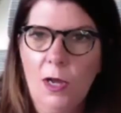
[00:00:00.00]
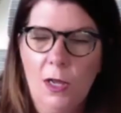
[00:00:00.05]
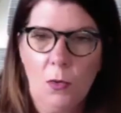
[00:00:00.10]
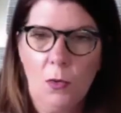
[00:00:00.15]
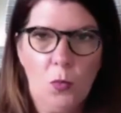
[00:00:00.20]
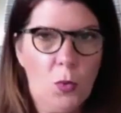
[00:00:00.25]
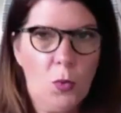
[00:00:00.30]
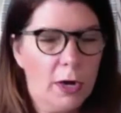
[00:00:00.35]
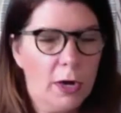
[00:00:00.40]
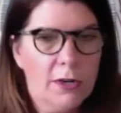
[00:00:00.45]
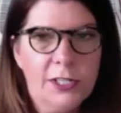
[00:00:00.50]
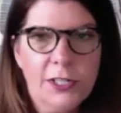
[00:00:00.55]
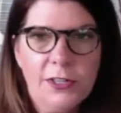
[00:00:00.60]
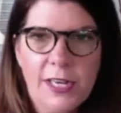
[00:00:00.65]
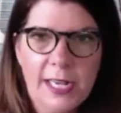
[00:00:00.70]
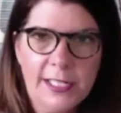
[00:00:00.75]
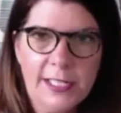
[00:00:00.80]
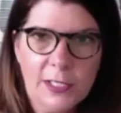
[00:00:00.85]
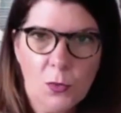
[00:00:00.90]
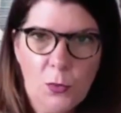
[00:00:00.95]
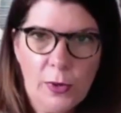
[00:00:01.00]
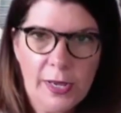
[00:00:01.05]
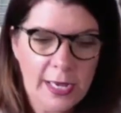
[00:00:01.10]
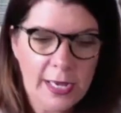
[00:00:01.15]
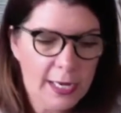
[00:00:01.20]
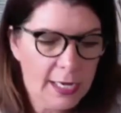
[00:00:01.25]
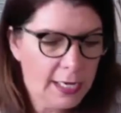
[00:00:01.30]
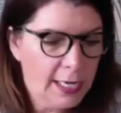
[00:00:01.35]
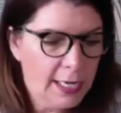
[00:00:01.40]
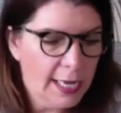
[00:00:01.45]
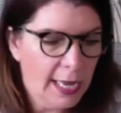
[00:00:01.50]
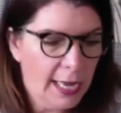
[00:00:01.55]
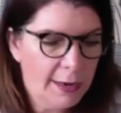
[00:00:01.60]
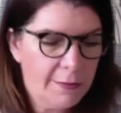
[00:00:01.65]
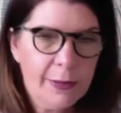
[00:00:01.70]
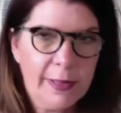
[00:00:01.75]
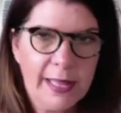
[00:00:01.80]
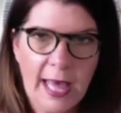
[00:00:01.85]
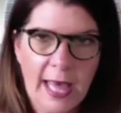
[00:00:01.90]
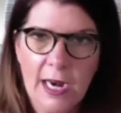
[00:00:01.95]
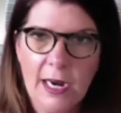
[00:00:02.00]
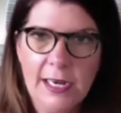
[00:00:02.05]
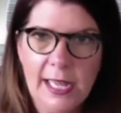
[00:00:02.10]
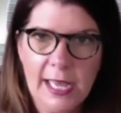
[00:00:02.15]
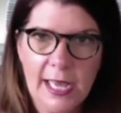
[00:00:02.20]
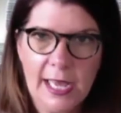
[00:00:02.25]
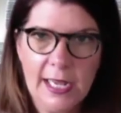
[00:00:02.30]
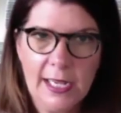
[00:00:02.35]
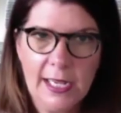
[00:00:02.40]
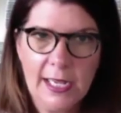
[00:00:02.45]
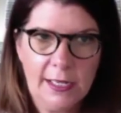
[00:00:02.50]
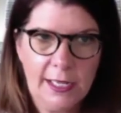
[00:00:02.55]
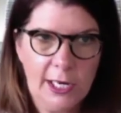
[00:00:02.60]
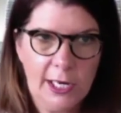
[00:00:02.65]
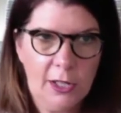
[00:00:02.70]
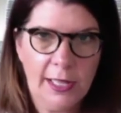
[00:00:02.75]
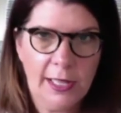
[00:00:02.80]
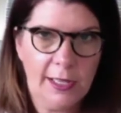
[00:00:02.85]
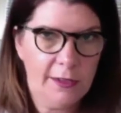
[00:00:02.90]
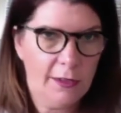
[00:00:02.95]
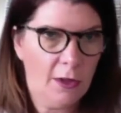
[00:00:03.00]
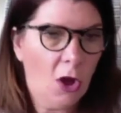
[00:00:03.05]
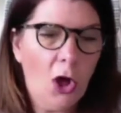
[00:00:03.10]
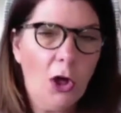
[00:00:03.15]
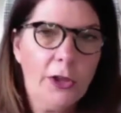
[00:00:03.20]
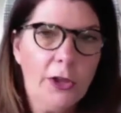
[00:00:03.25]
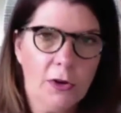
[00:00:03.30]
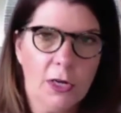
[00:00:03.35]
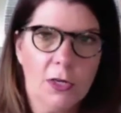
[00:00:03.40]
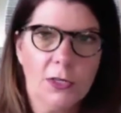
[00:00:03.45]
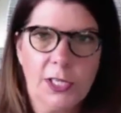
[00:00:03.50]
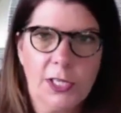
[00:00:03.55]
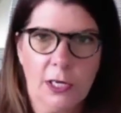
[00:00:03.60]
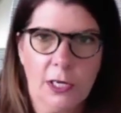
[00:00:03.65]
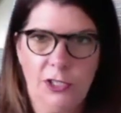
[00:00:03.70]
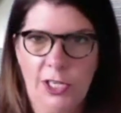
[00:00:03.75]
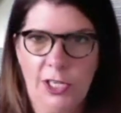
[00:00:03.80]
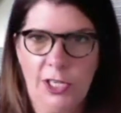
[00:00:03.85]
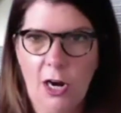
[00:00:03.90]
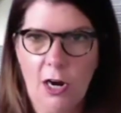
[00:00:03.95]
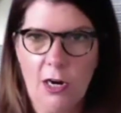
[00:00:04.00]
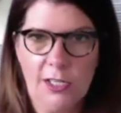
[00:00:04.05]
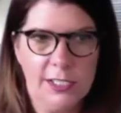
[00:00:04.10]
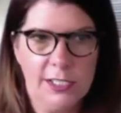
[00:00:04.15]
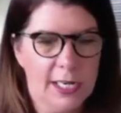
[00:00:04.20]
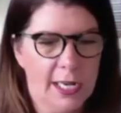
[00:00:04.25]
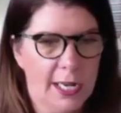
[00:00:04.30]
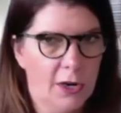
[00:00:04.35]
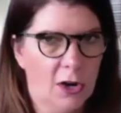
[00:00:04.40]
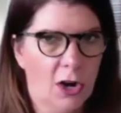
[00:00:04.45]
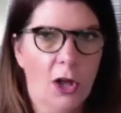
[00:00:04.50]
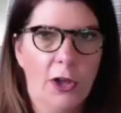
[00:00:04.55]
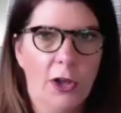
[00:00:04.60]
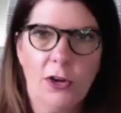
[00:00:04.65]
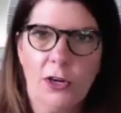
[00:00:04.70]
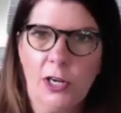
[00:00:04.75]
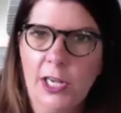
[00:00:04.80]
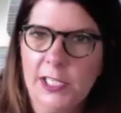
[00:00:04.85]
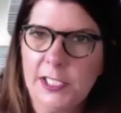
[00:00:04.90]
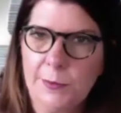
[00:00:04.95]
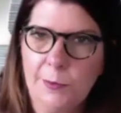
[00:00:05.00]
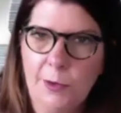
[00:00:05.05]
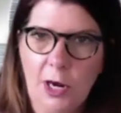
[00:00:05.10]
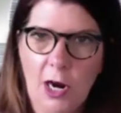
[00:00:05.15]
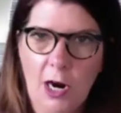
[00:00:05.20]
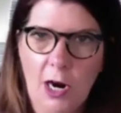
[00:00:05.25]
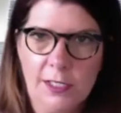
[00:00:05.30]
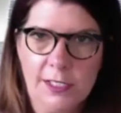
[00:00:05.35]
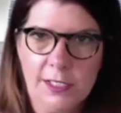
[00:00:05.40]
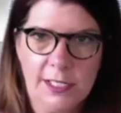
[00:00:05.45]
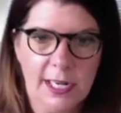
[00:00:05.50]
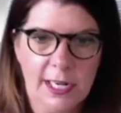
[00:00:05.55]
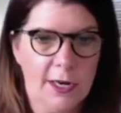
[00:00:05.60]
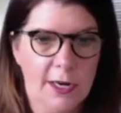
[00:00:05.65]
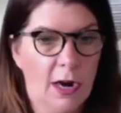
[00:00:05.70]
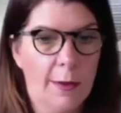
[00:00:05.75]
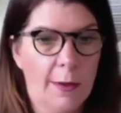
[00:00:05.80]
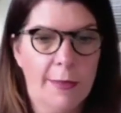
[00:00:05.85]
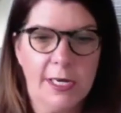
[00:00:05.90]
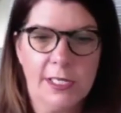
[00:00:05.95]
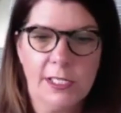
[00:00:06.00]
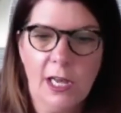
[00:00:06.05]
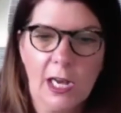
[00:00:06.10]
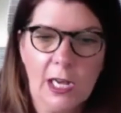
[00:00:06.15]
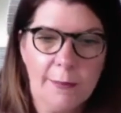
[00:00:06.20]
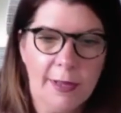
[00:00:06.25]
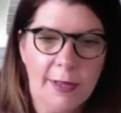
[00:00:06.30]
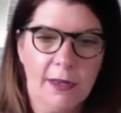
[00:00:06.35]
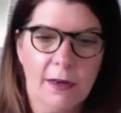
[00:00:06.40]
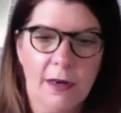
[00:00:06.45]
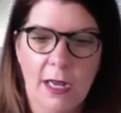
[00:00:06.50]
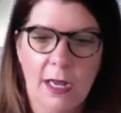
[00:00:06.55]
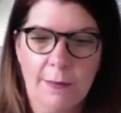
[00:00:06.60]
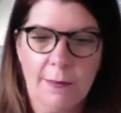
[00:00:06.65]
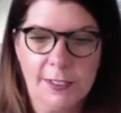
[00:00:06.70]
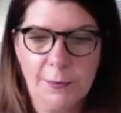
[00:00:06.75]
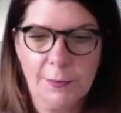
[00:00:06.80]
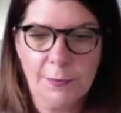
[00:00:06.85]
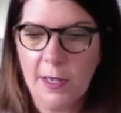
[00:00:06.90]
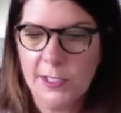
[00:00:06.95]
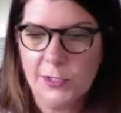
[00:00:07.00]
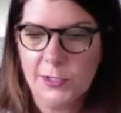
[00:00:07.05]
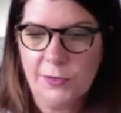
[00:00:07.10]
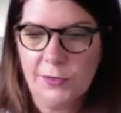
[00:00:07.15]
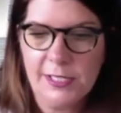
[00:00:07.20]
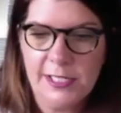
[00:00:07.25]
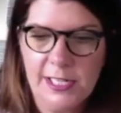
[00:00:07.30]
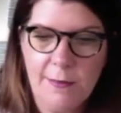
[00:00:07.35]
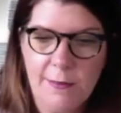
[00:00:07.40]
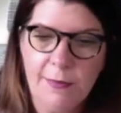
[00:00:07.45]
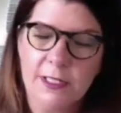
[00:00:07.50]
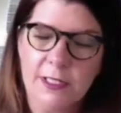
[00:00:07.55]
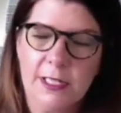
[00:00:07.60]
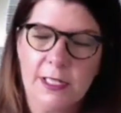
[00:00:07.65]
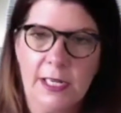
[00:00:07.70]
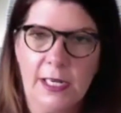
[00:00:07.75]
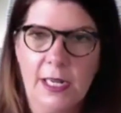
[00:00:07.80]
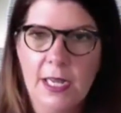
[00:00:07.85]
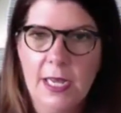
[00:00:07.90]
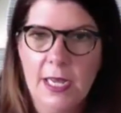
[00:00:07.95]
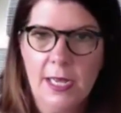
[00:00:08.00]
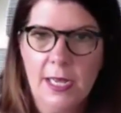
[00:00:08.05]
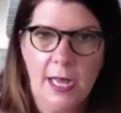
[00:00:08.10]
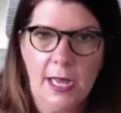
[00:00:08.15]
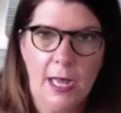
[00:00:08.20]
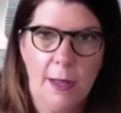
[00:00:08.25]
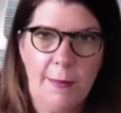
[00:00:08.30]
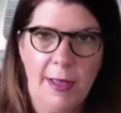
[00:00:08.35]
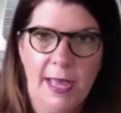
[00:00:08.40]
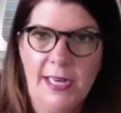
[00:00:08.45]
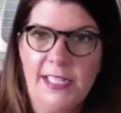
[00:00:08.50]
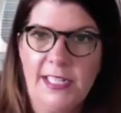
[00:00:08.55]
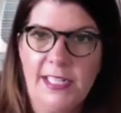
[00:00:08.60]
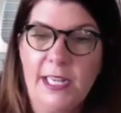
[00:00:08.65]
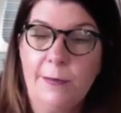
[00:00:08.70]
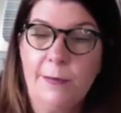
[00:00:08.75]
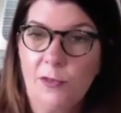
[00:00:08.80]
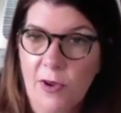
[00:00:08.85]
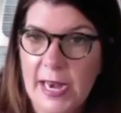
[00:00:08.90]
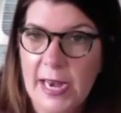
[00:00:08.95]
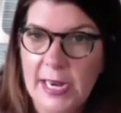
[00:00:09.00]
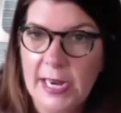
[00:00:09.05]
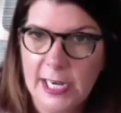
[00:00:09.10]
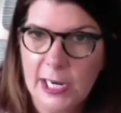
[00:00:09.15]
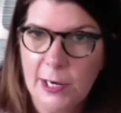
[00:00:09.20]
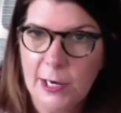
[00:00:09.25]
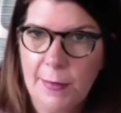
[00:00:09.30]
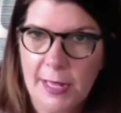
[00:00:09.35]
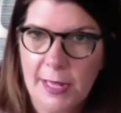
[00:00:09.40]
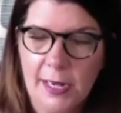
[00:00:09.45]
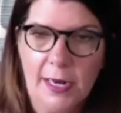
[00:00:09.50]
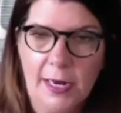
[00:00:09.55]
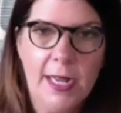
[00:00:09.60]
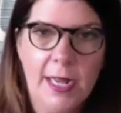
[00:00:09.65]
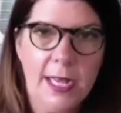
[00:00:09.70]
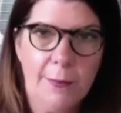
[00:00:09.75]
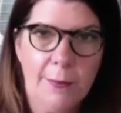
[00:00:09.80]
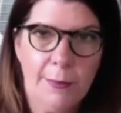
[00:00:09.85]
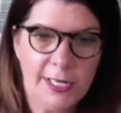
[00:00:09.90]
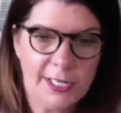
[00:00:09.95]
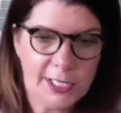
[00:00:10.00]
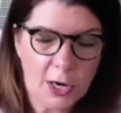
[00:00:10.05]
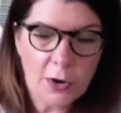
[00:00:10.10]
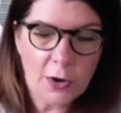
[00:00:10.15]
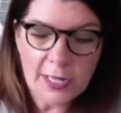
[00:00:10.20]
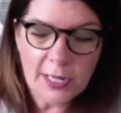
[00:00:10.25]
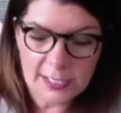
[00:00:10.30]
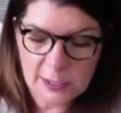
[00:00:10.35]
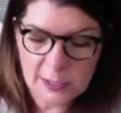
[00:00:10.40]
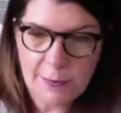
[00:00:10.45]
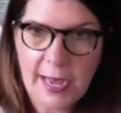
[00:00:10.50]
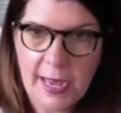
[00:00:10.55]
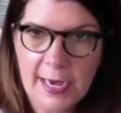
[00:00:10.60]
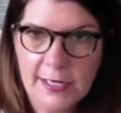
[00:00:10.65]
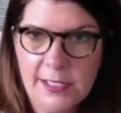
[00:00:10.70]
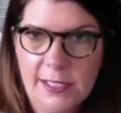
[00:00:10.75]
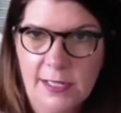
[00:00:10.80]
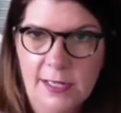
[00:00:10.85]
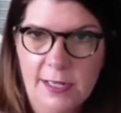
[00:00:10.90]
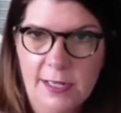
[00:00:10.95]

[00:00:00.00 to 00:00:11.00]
1 or 2 days a week and plan on getting, like all your host coaching cards done or all your customer cards done. Or I'm going to talk about sponsoring team building training in a minute. But don't expect,